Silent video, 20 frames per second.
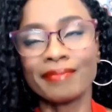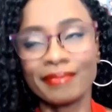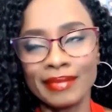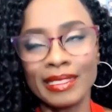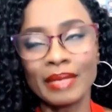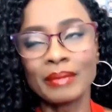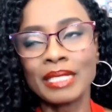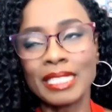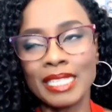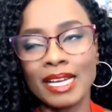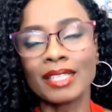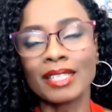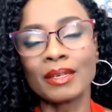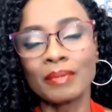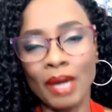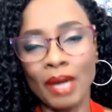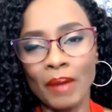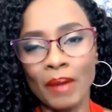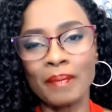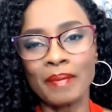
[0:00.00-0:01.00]
me tell you
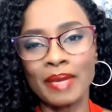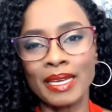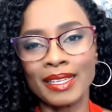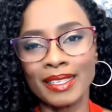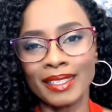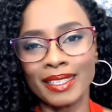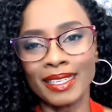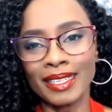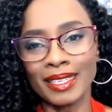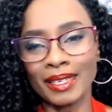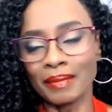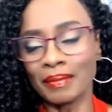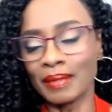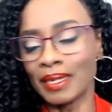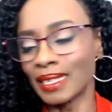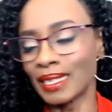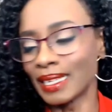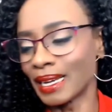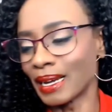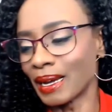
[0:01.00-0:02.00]
about me in a
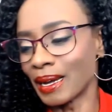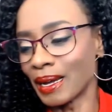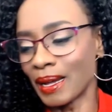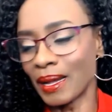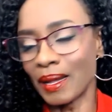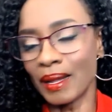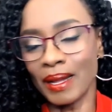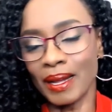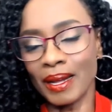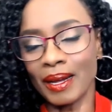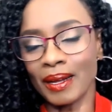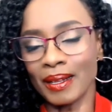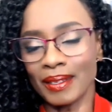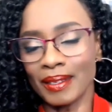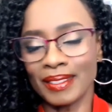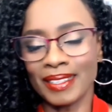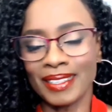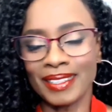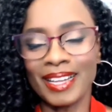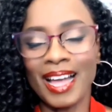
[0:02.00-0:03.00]
bit,
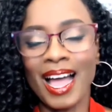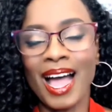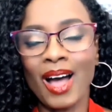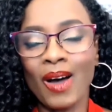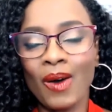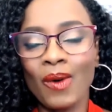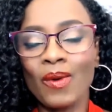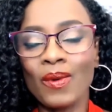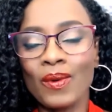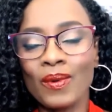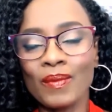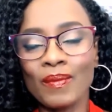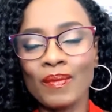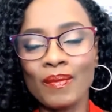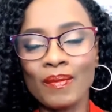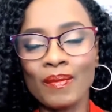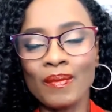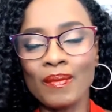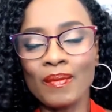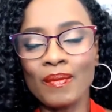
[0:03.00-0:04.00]
how
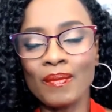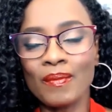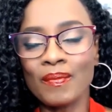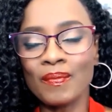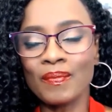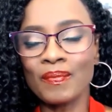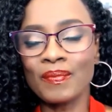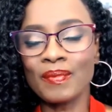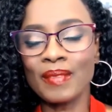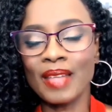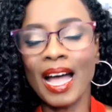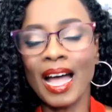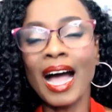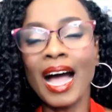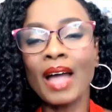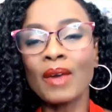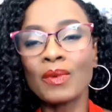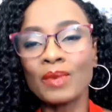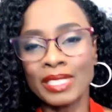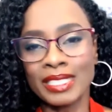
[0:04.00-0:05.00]

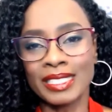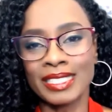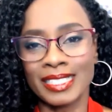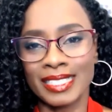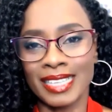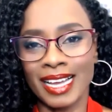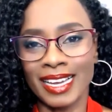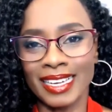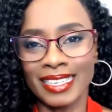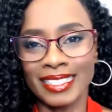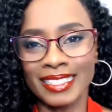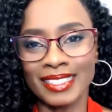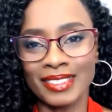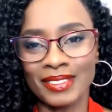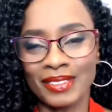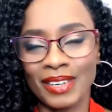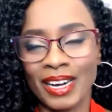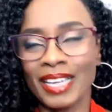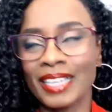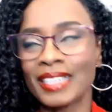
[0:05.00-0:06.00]
I was designed,
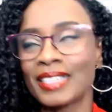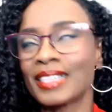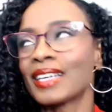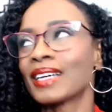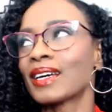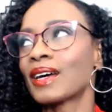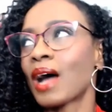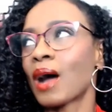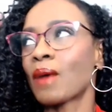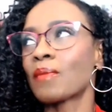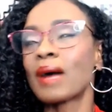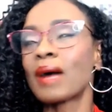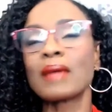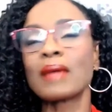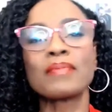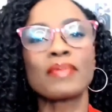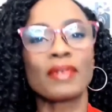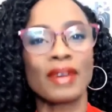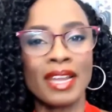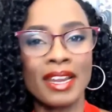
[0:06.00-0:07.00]
right? How my
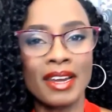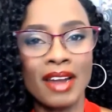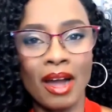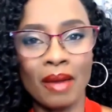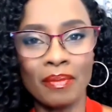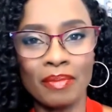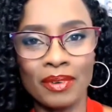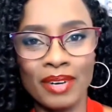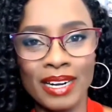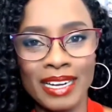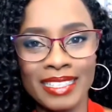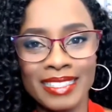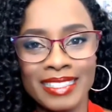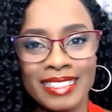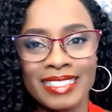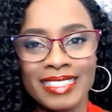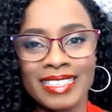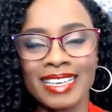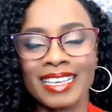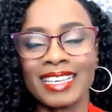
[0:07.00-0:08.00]
brain
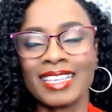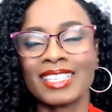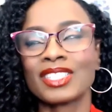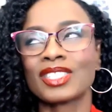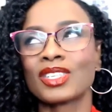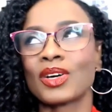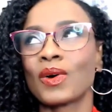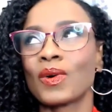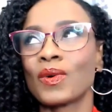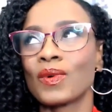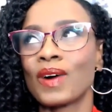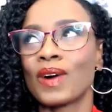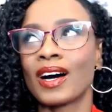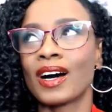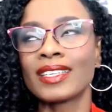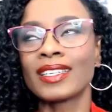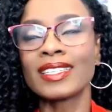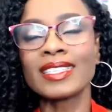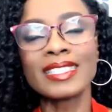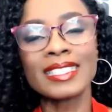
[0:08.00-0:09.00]
operates. So
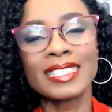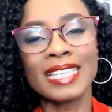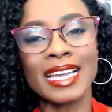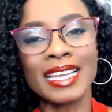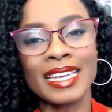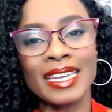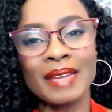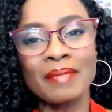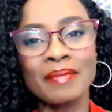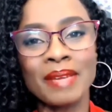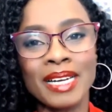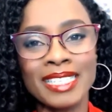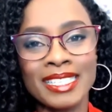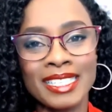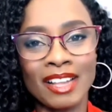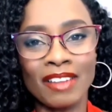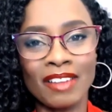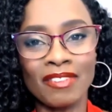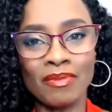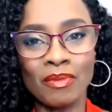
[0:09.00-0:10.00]
understanding
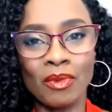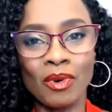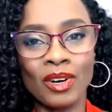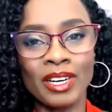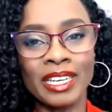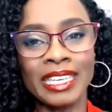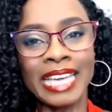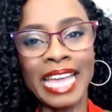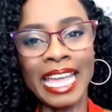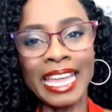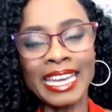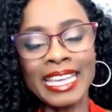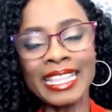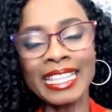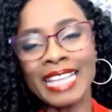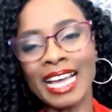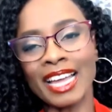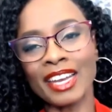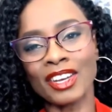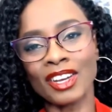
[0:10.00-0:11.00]
myself more, gaining
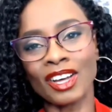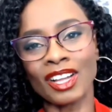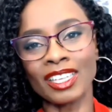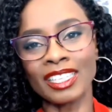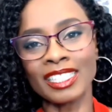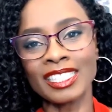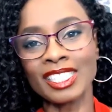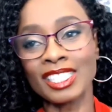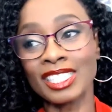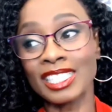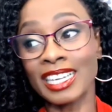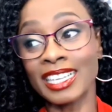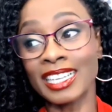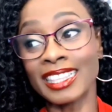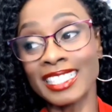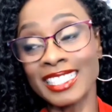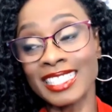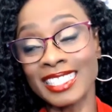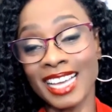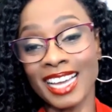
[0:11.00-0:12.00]
that knowledge in
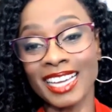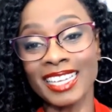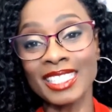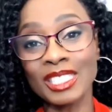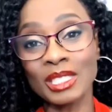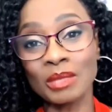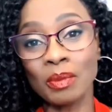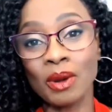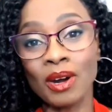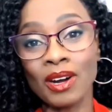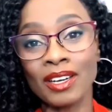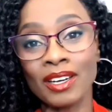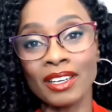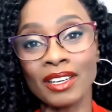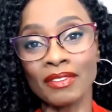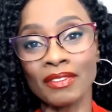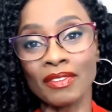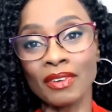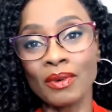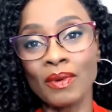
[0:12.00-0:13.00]
the science part
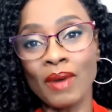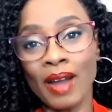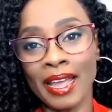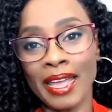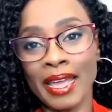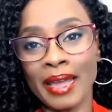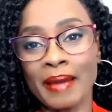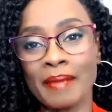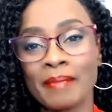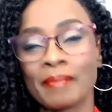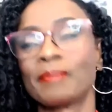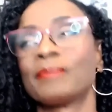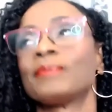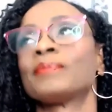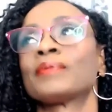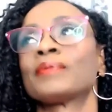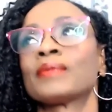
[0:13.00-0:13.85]
of who I am,